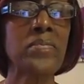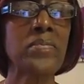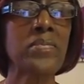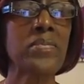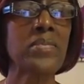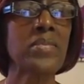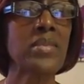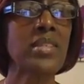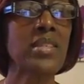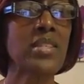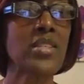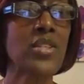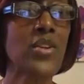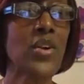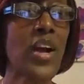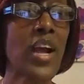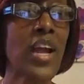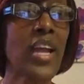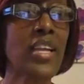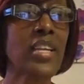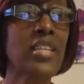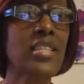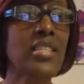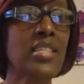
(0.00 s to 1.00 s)
so I
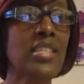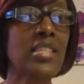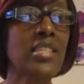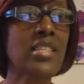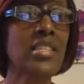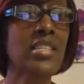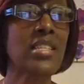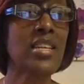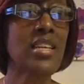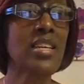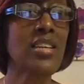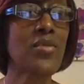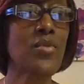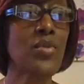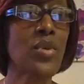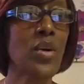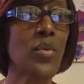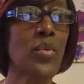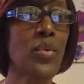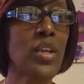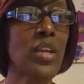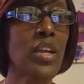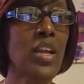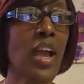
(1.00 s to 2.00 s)
can see what
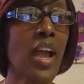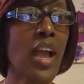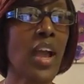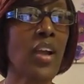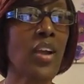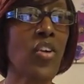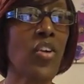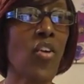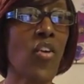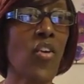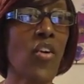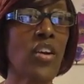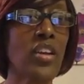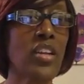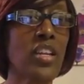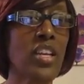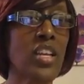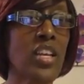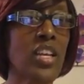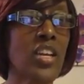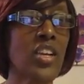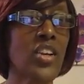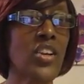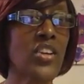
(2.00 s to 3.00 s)
we got going
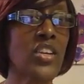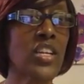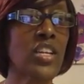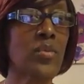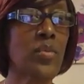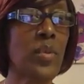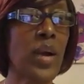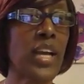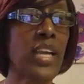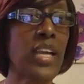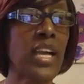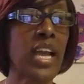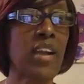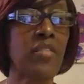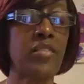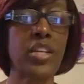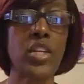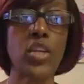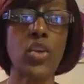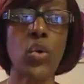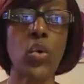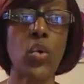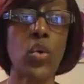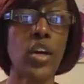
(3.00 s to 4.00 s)
here. Anybody have any
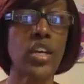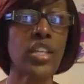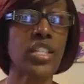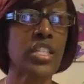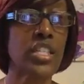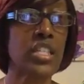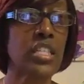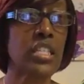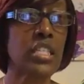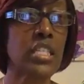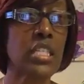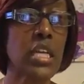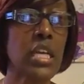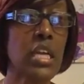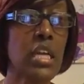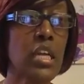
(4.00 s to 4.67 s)
questions?